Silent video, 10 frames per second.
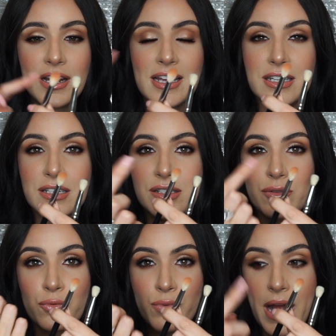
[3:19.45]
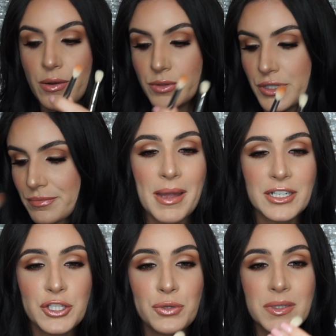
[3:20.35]
is round.
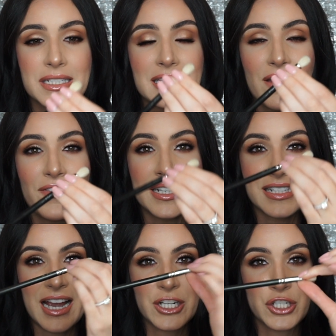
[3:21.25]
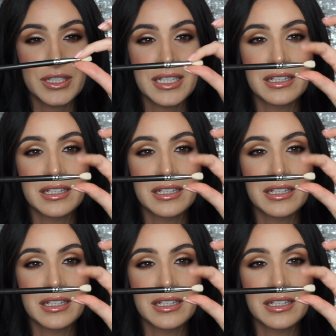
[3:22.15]
MAC 217 is actually